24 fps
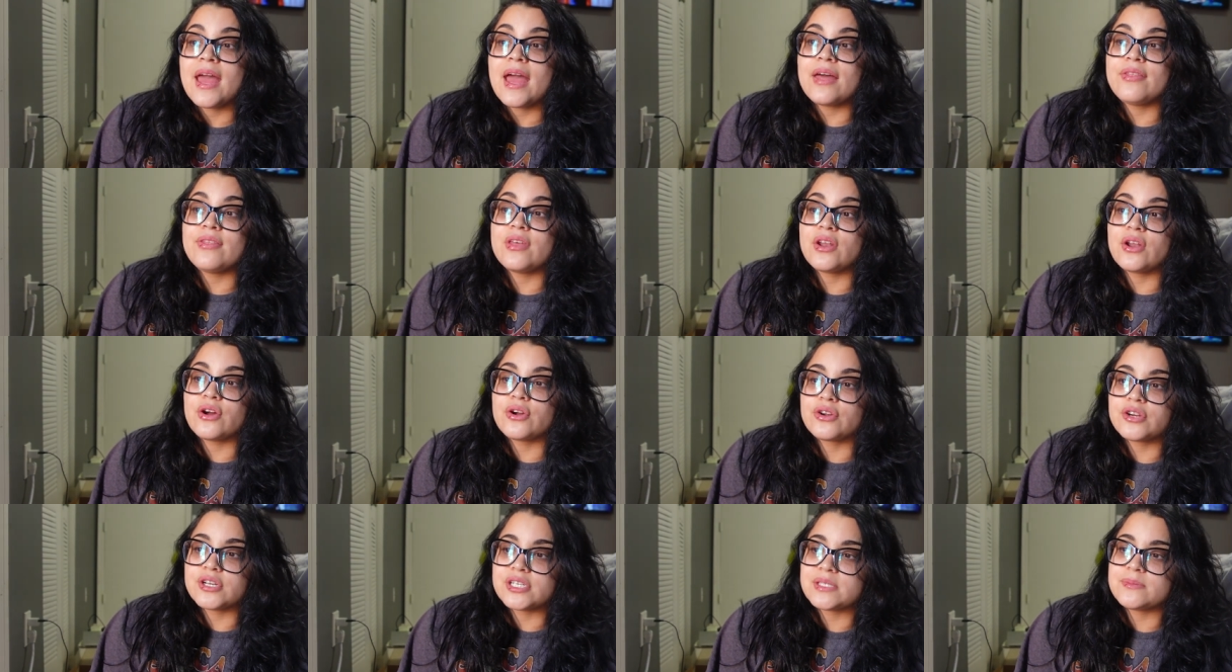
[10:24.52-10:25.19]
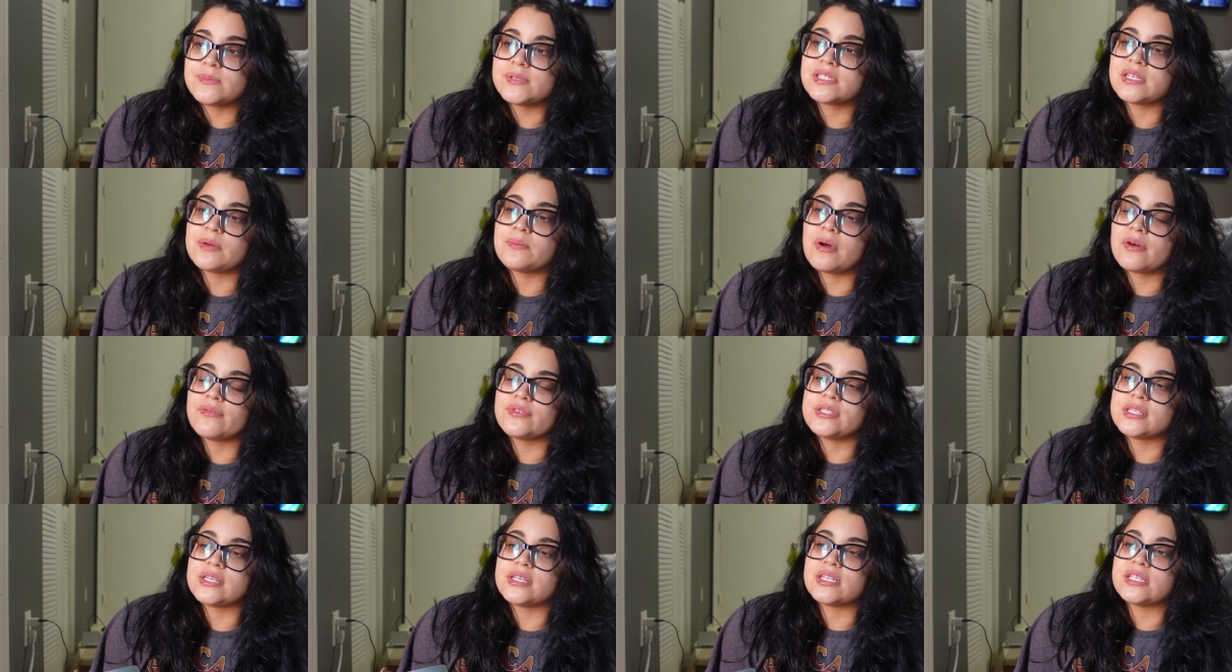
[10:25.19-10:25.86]
And then on Christmas I'm
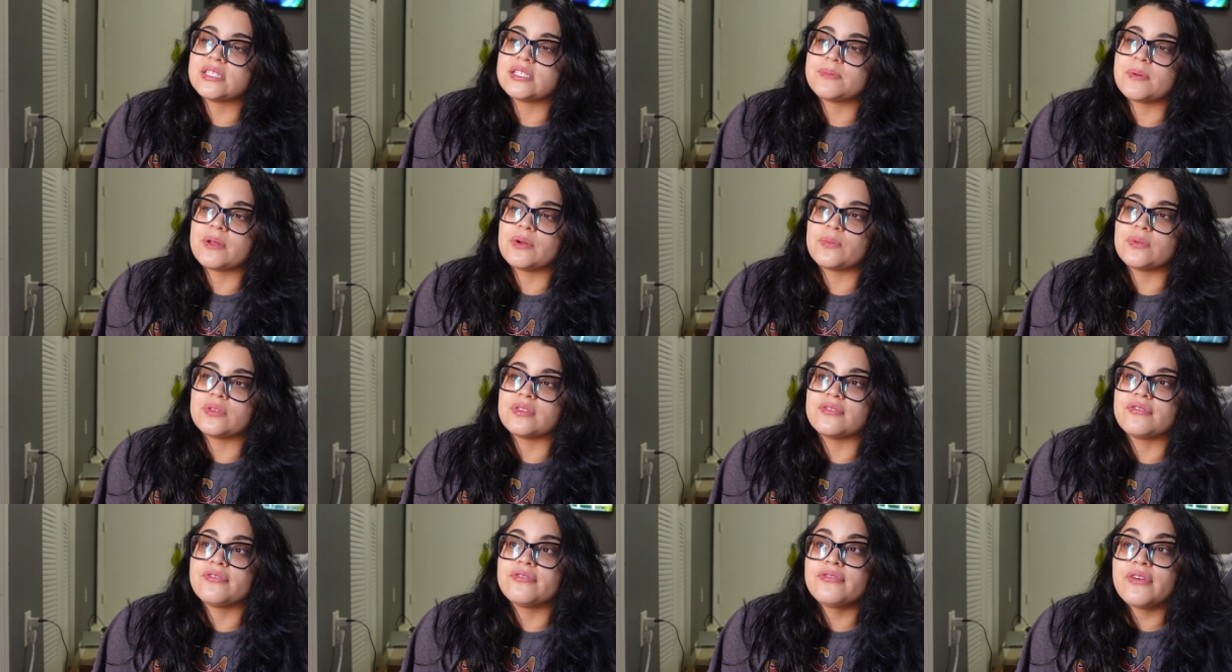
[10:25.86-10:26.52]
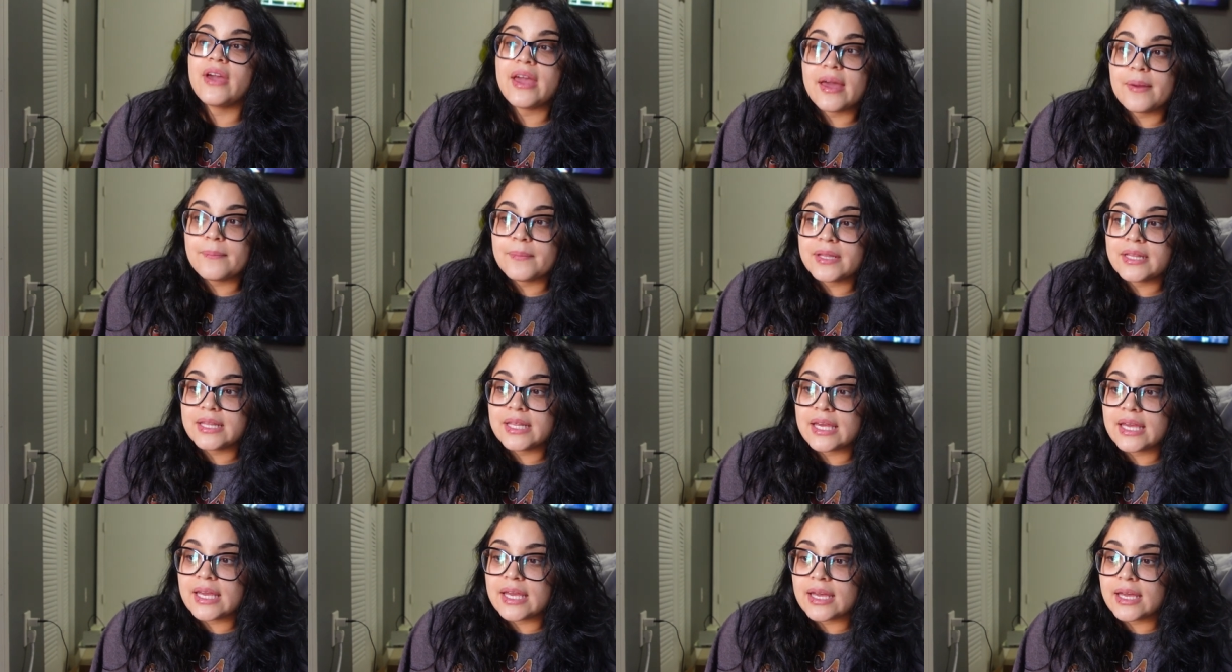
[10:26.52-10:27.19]
obviously gonna spend with the
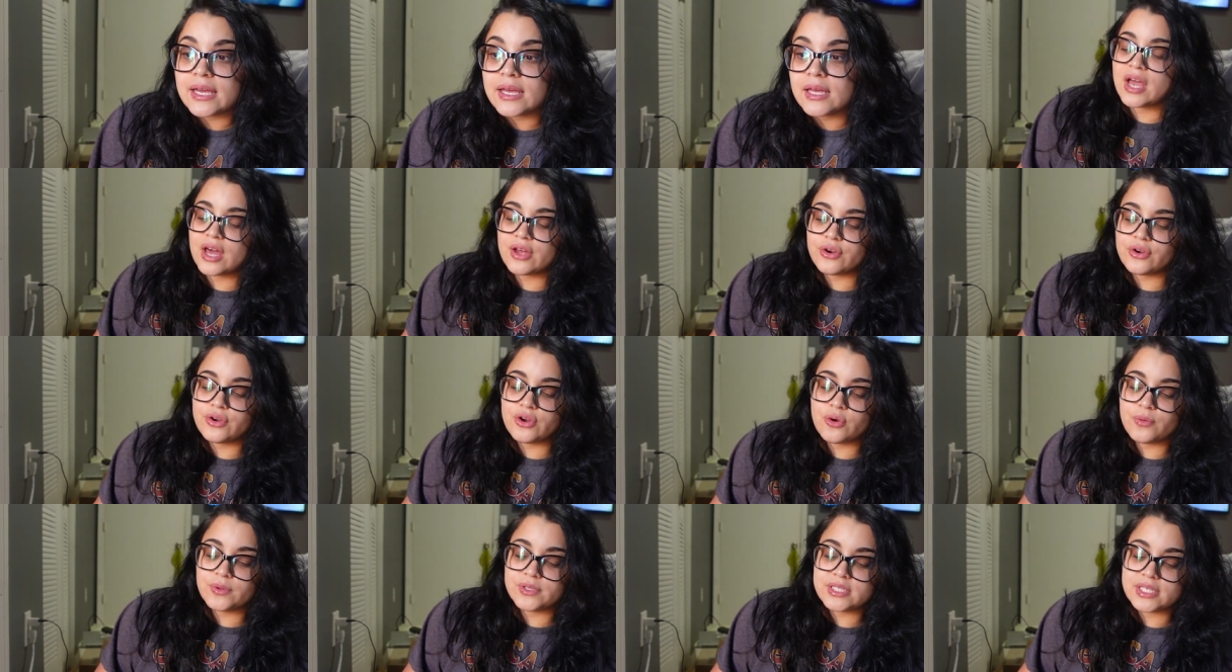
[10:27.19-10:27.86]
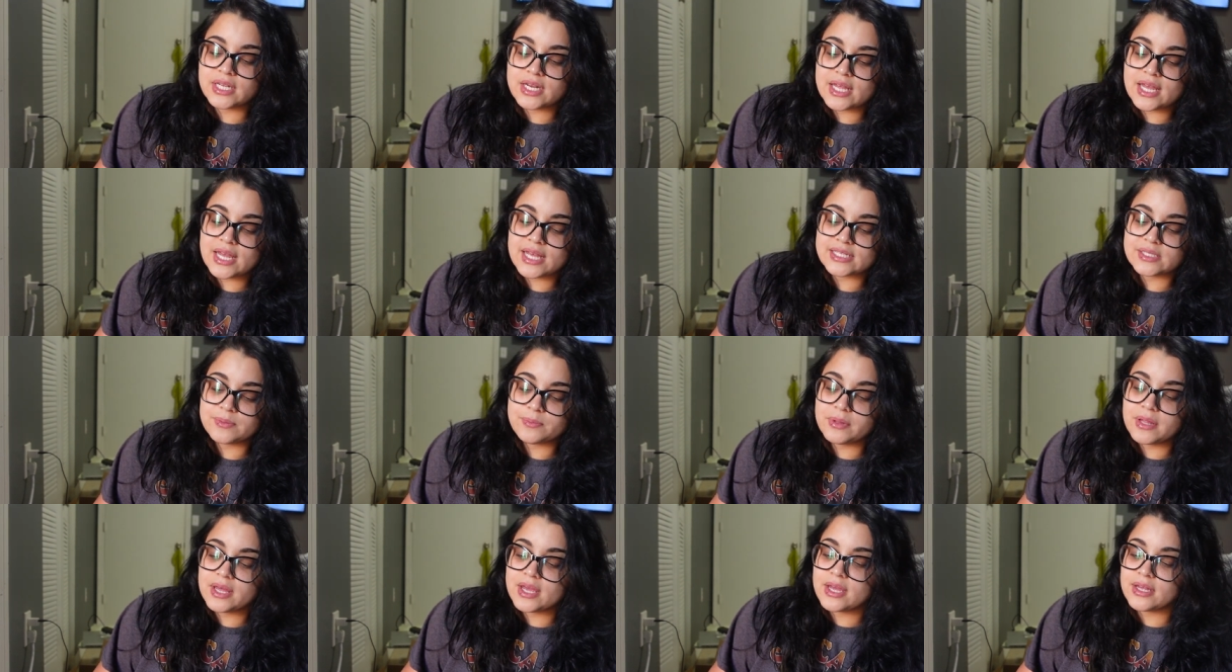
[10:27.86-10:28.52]
family. I don't know what today has
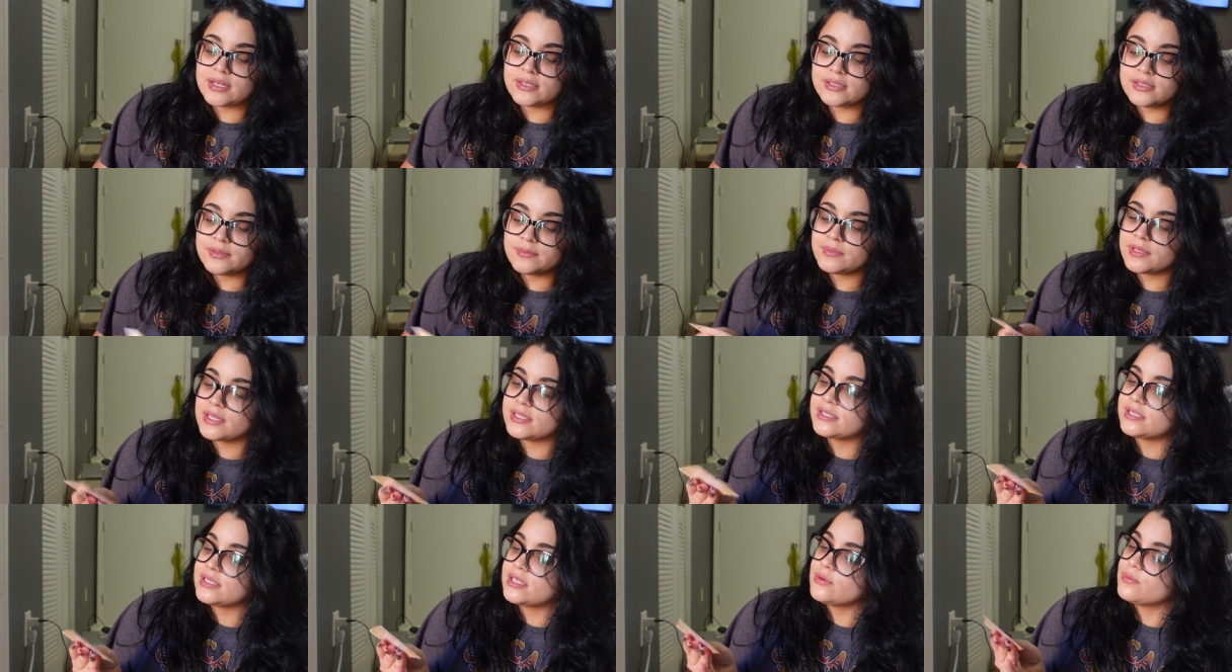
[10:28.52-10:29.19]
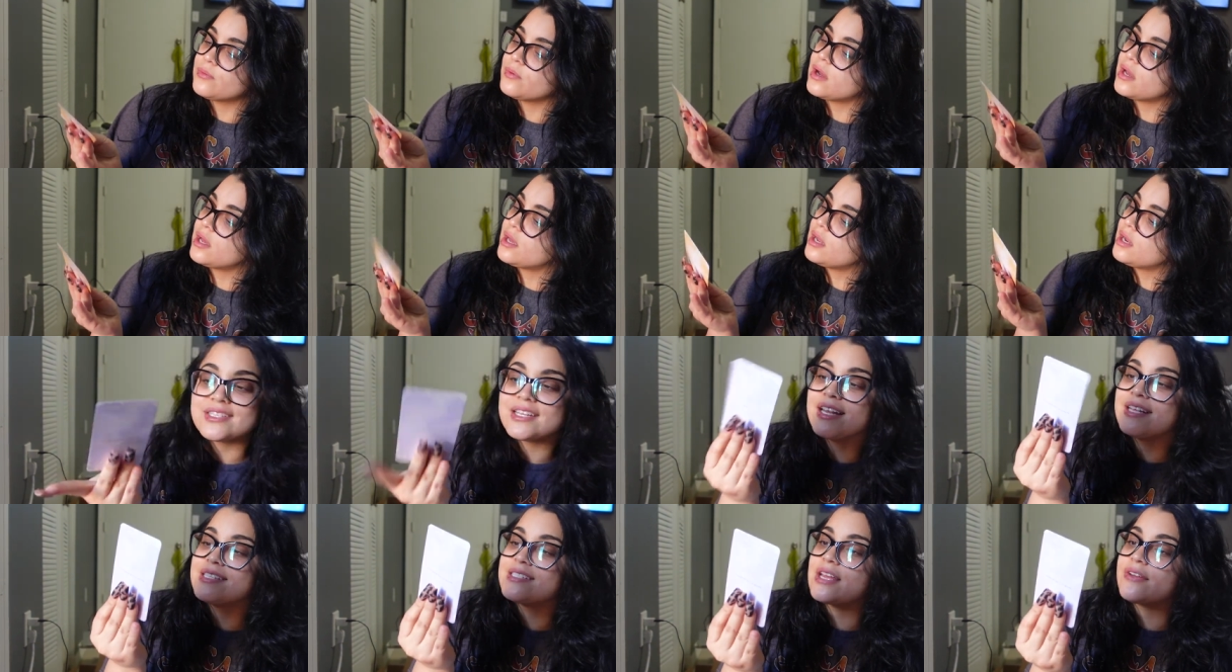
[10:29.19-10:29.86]
planned. Let's see what
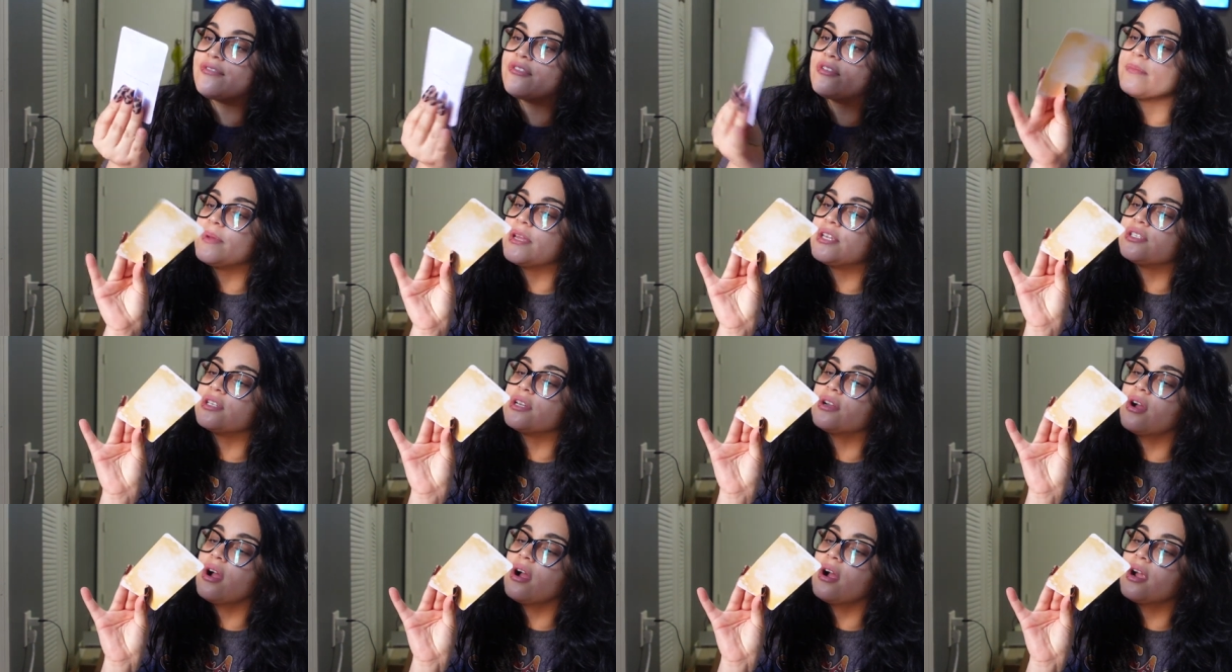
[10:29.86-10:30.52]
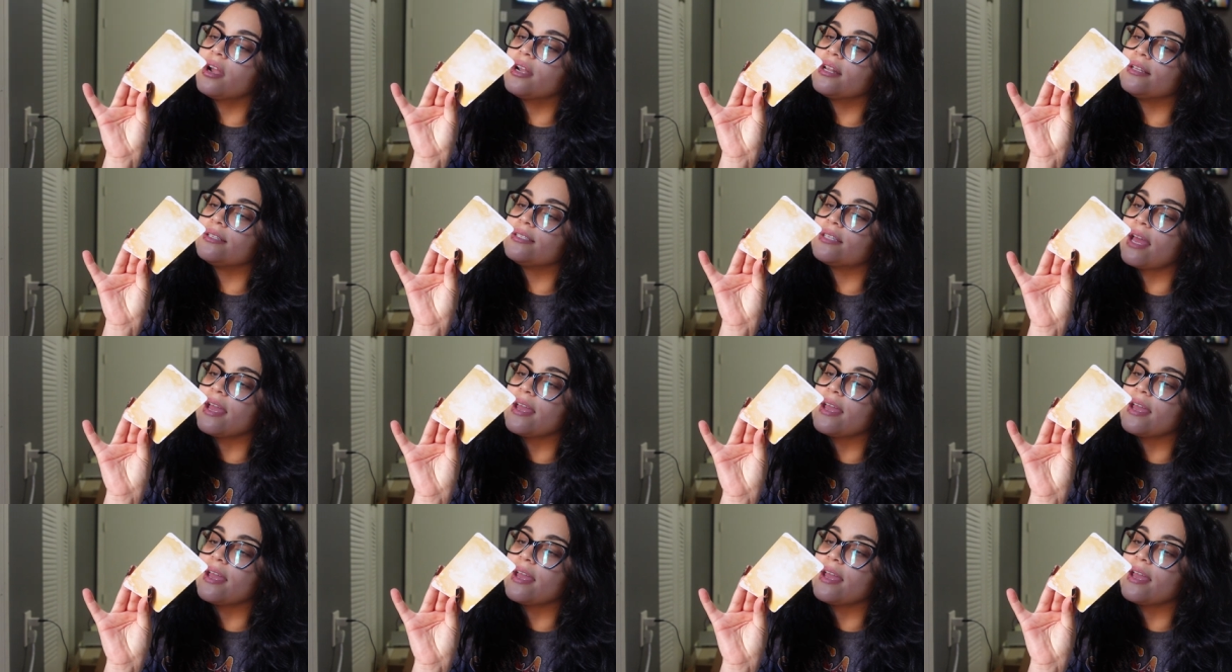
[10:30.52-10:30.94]
today's affirmation card is.